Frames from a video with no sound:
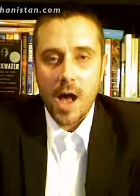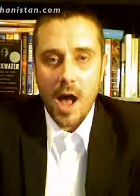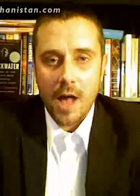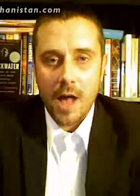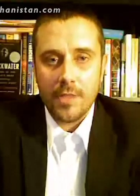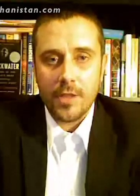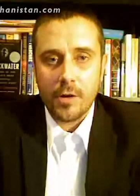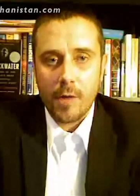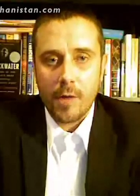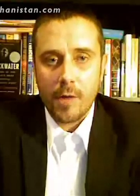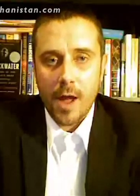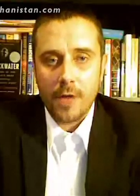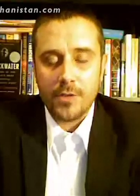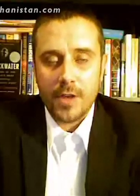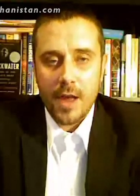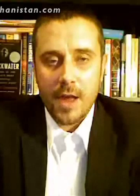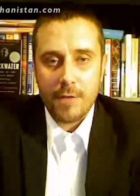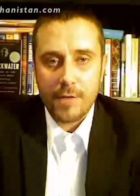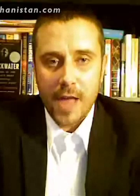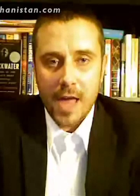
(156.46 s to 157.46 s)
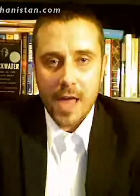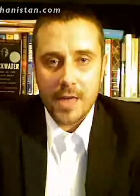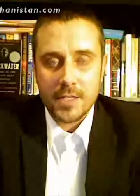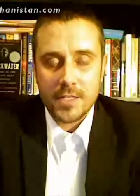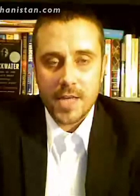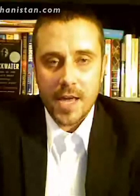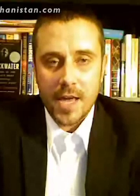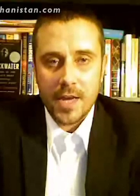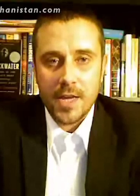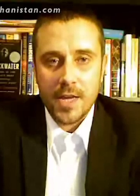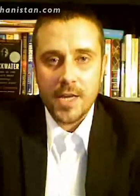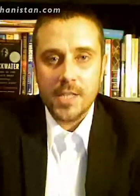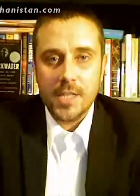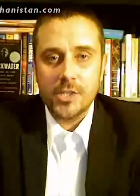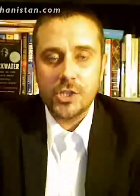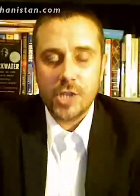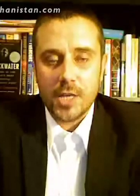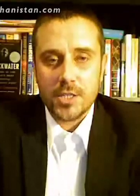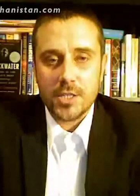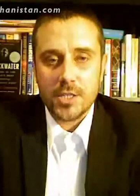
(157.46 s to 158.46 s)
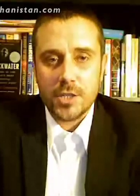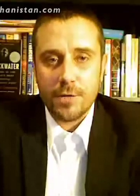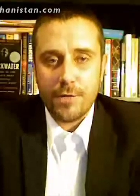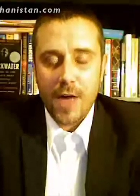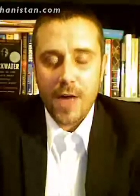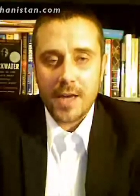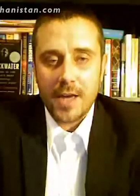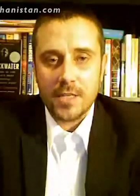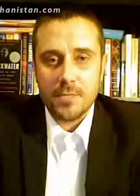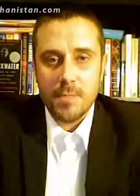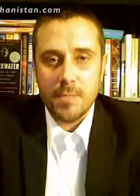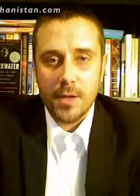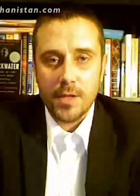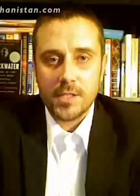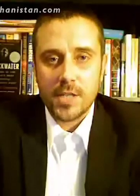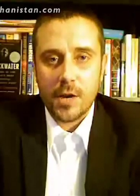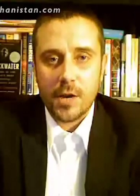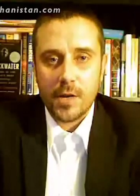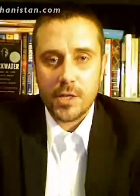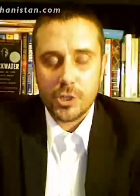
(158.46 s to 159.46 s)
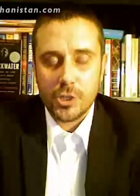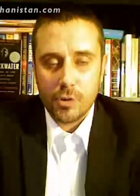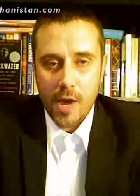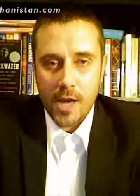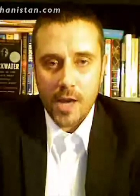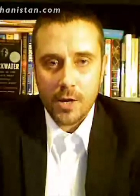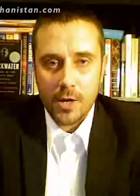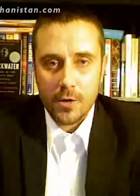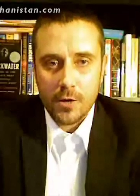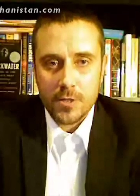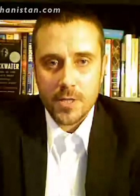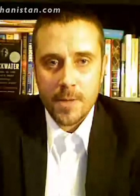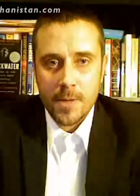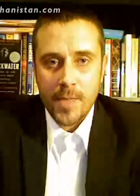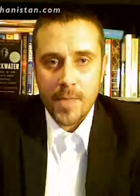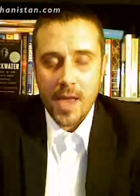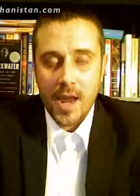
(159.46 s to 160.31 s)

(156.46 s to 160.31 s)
on the ground in Afghanistan justified as military trainers.